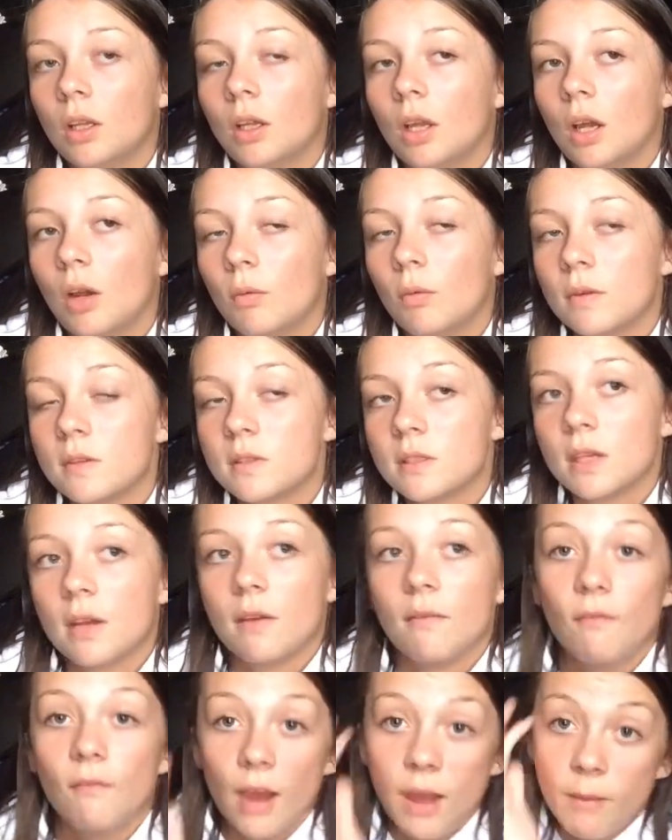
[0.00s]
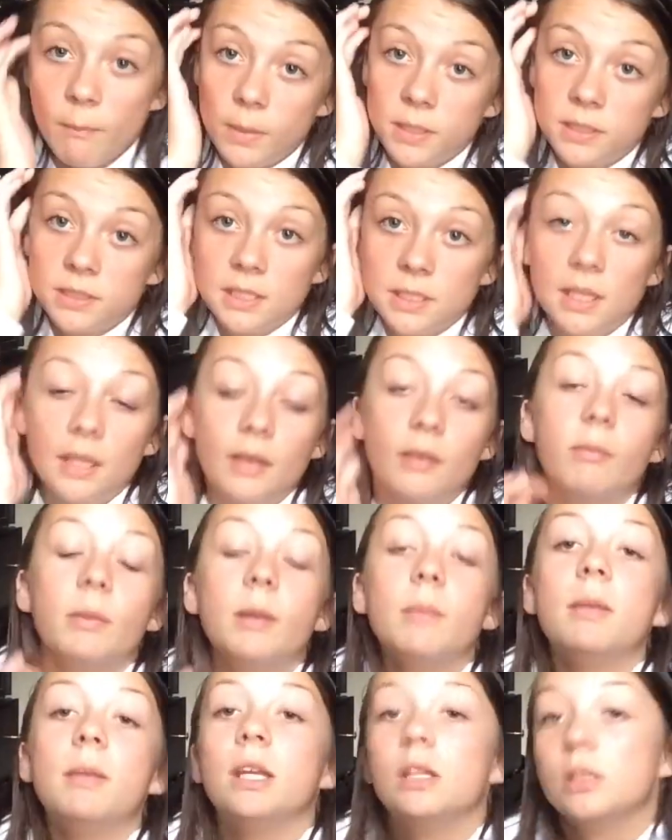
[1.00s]
I want to say 5 months in of
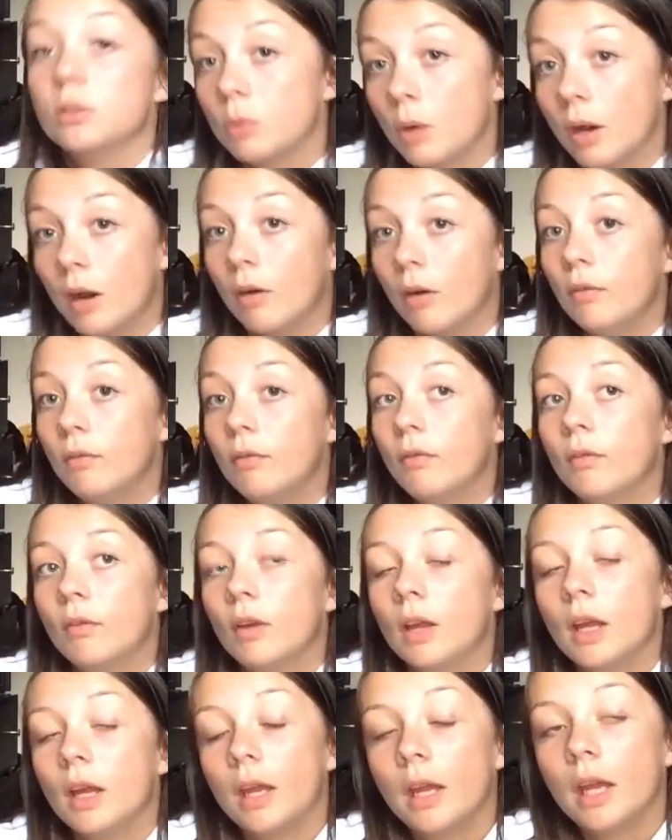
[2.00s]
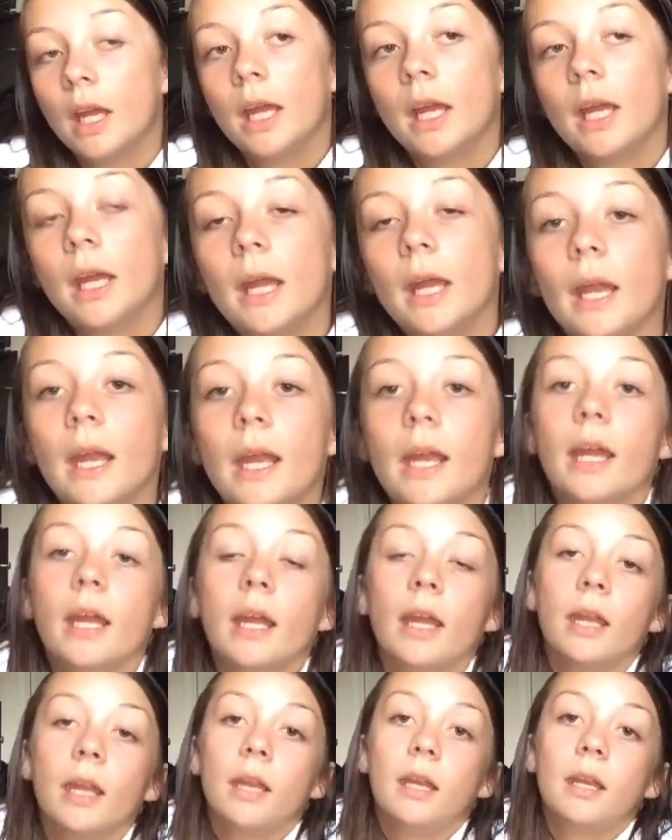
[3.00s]
me being 12,
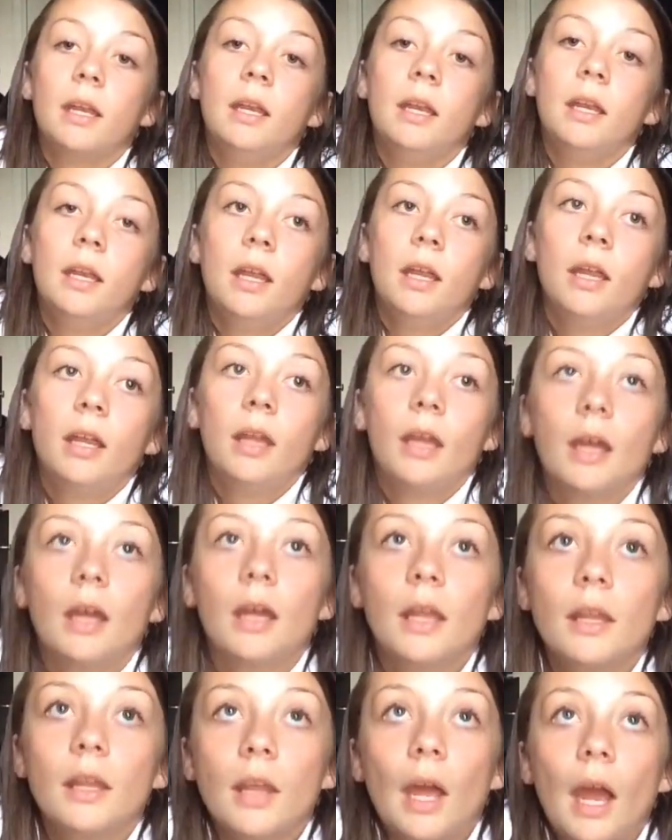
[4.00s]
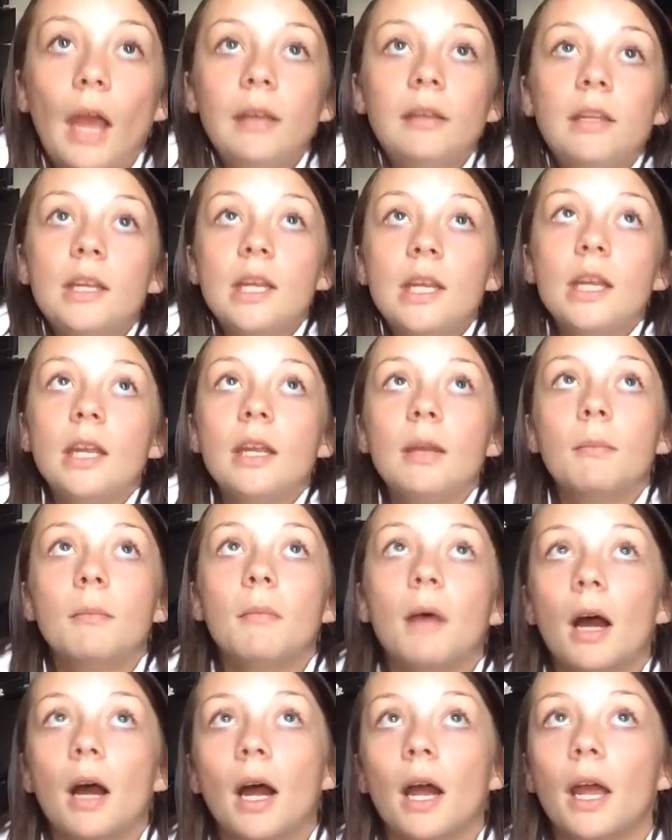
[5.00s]
and that
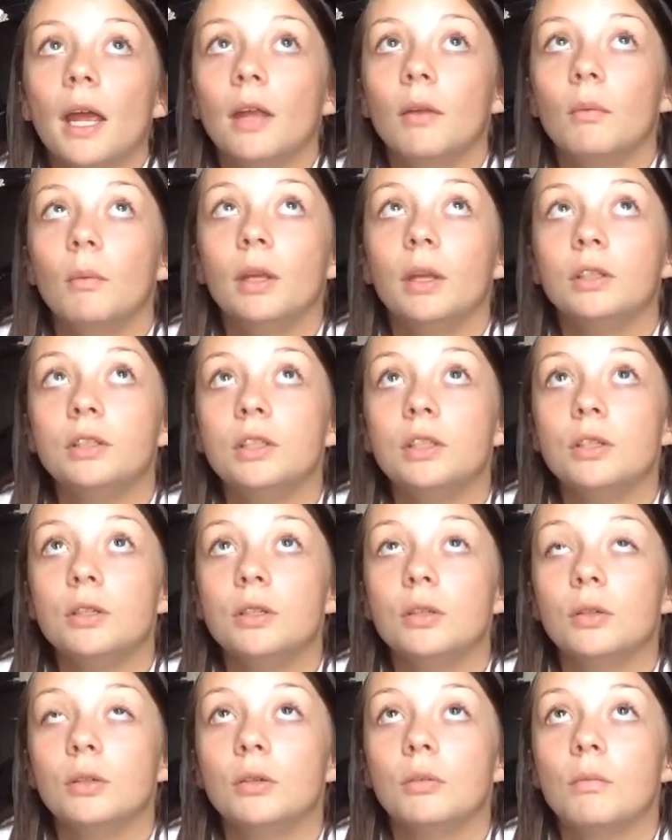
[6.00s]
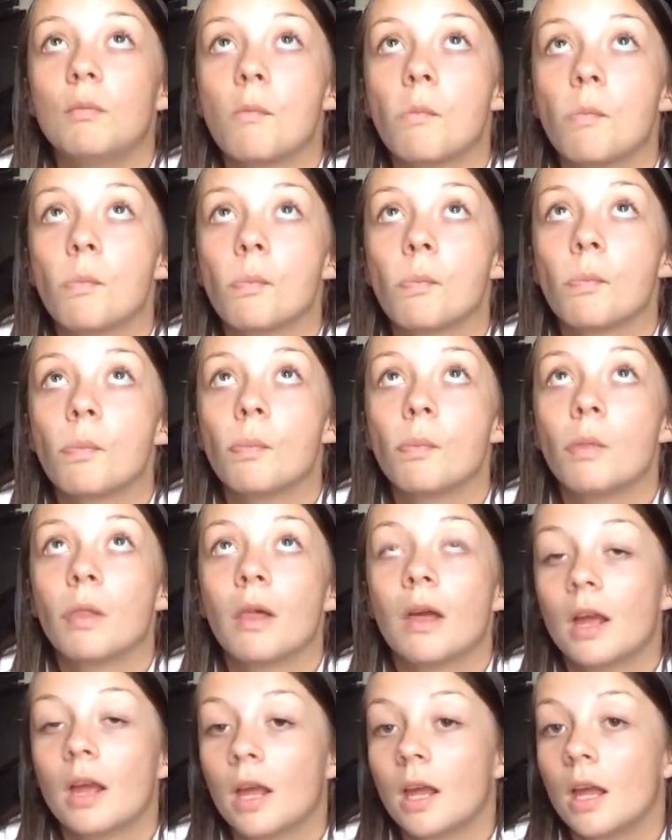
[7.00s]
team I had went to
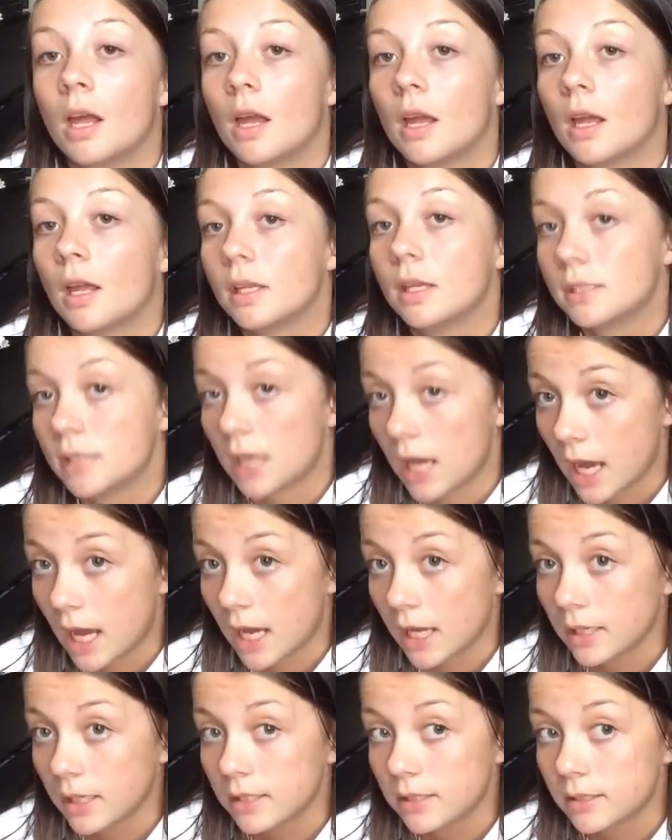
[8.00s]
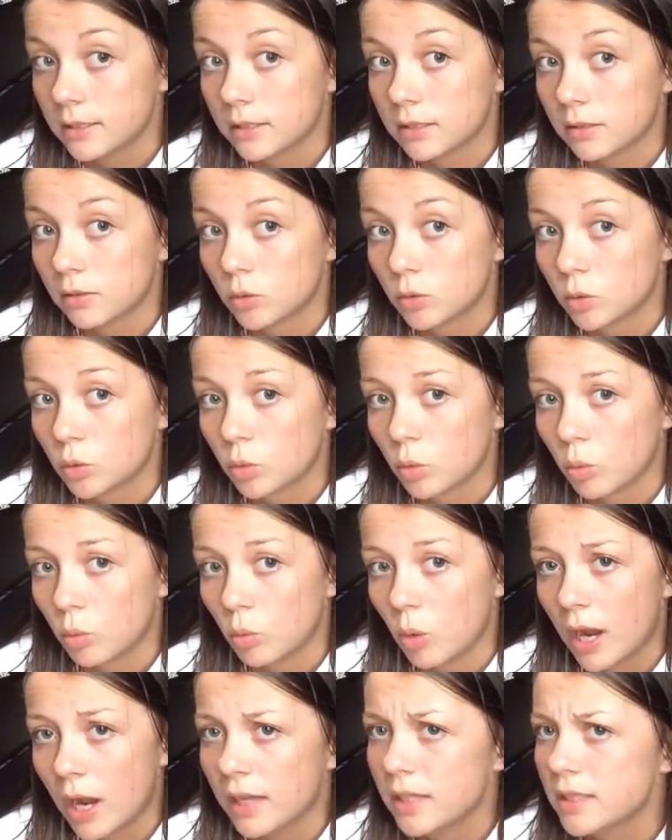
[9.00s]
tags
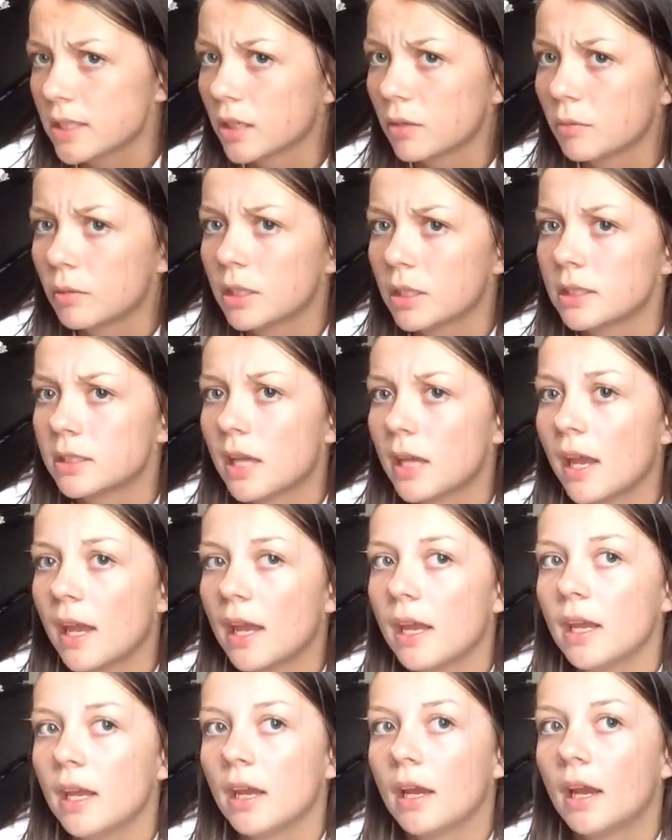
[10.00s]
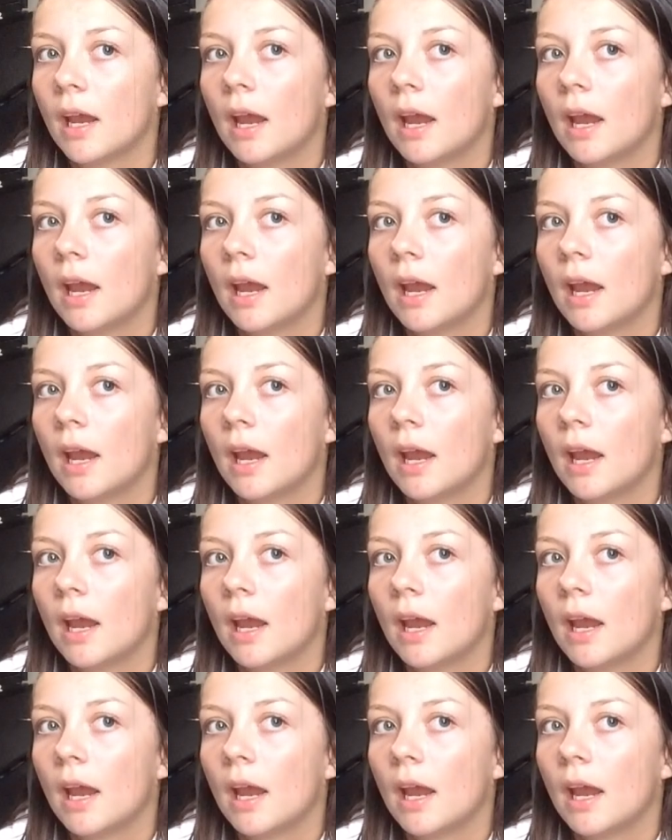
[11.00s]
twice, I want to say,